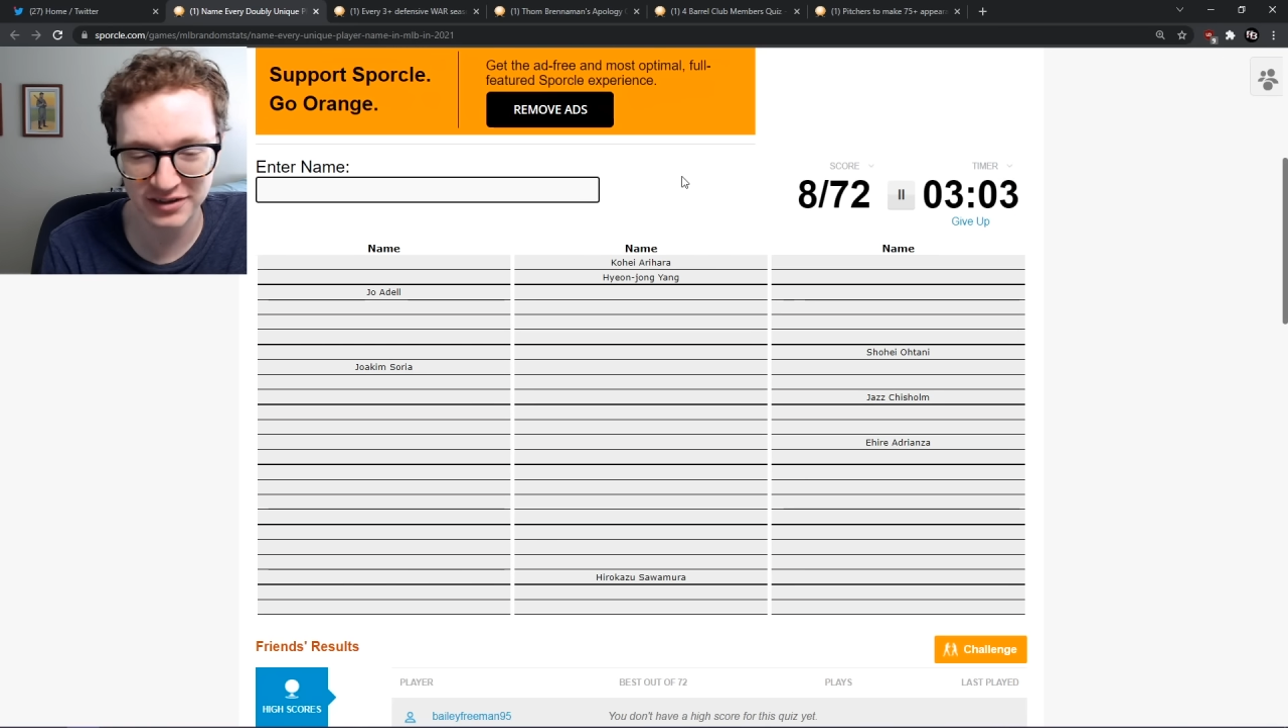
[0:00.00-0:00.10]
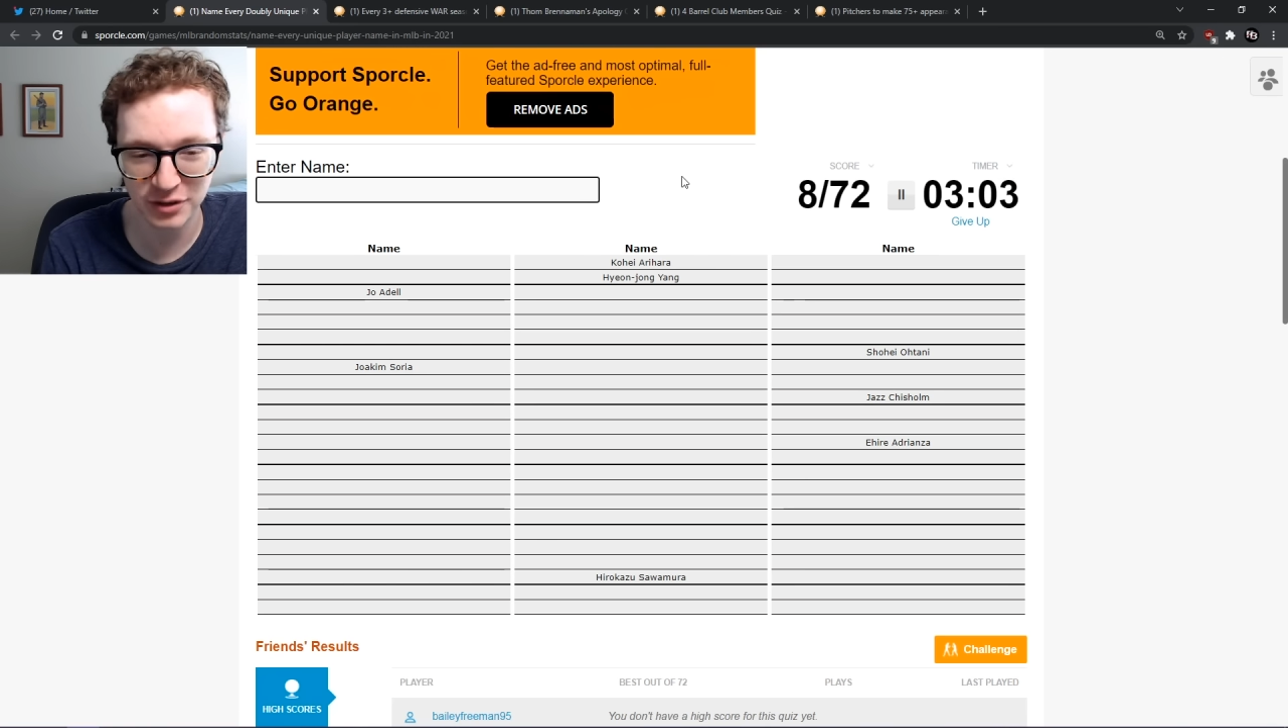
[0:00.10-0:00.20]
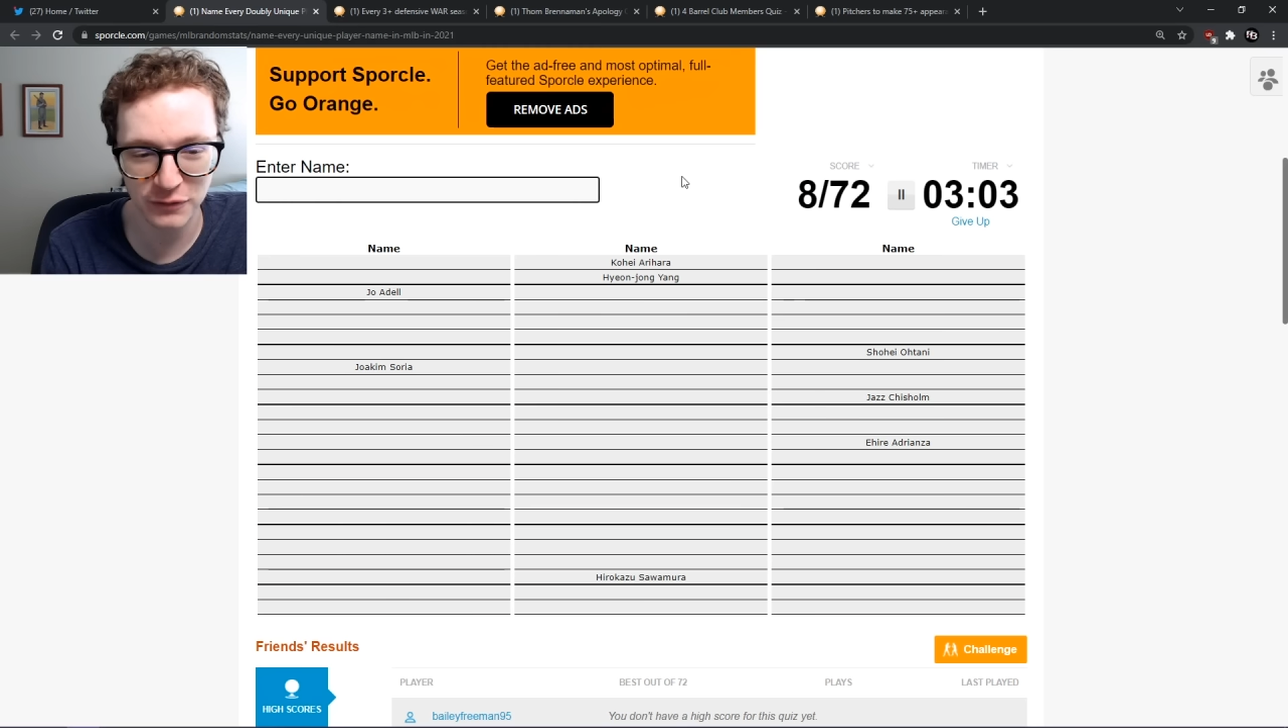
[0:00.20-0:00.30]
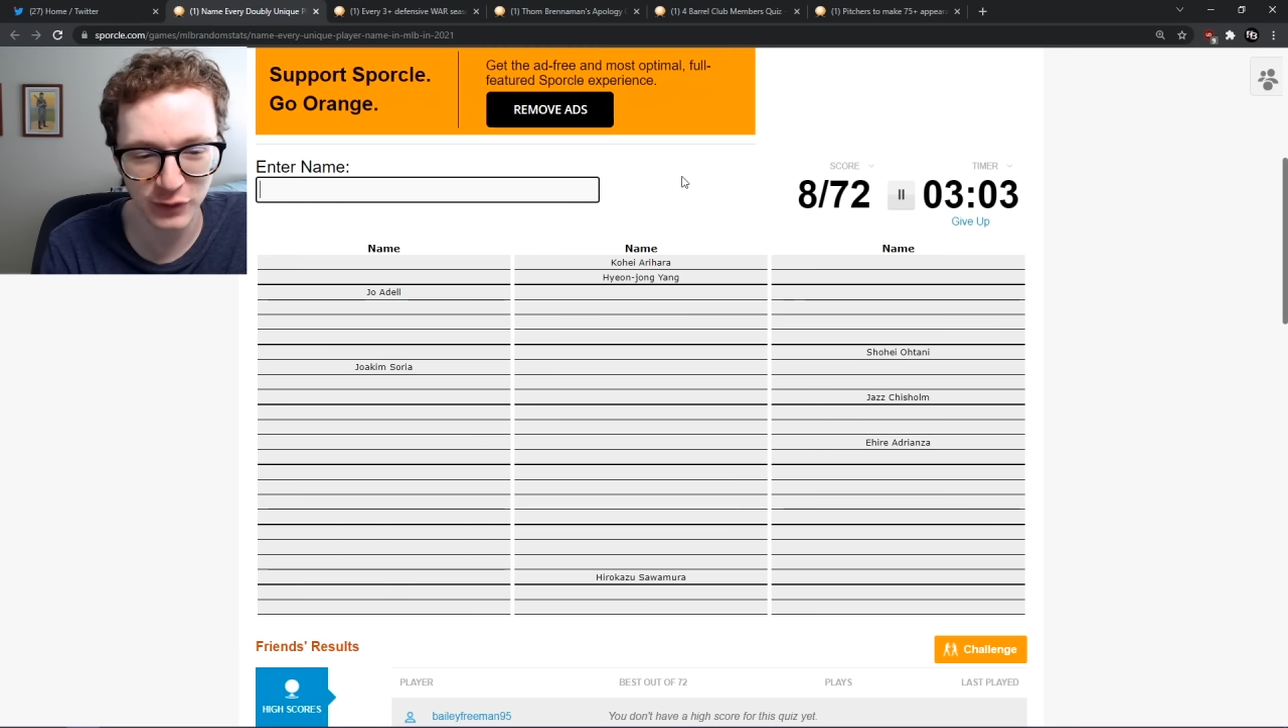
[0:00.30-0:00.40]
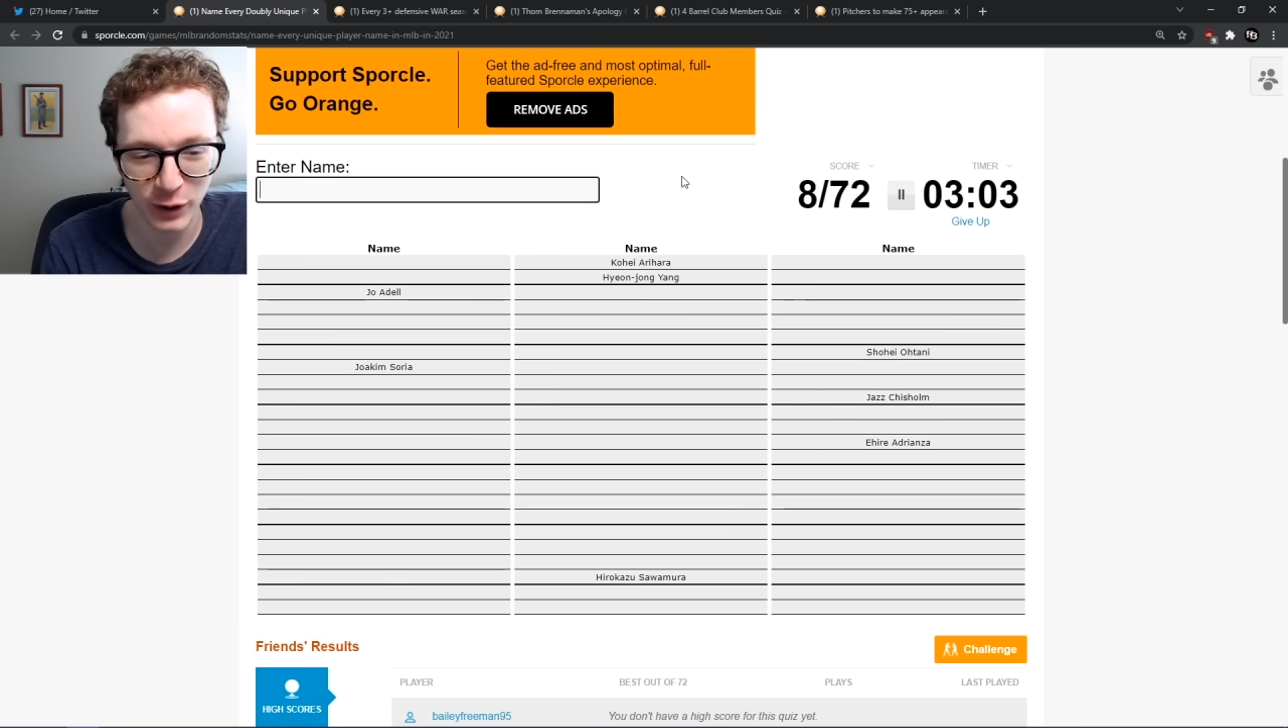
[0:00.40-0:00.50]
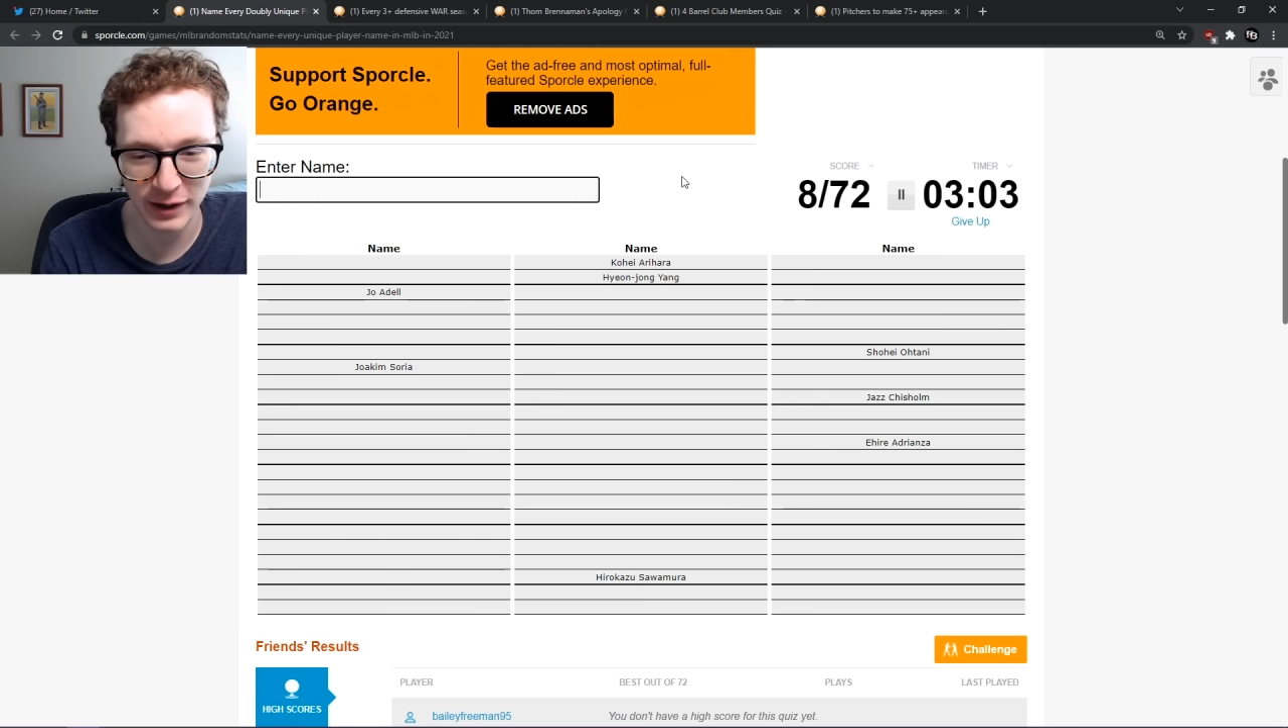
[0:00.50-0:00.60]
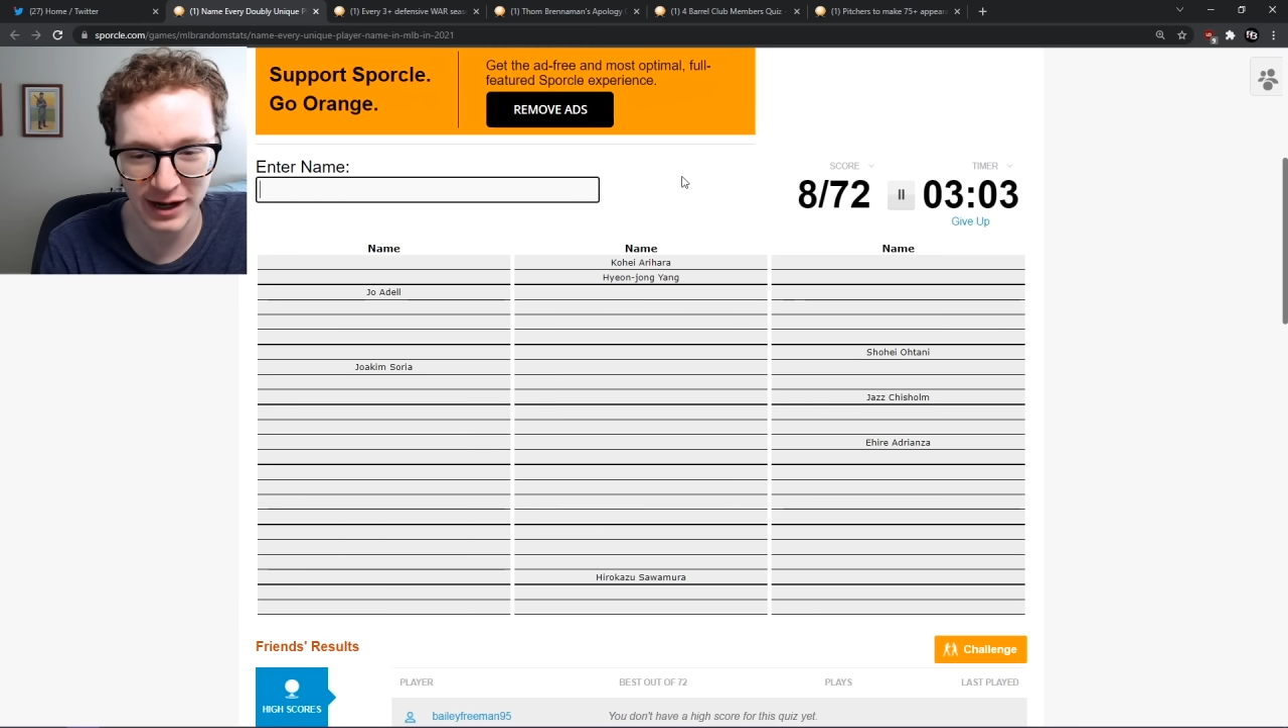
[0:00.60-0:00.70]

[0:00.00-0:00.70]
So far, I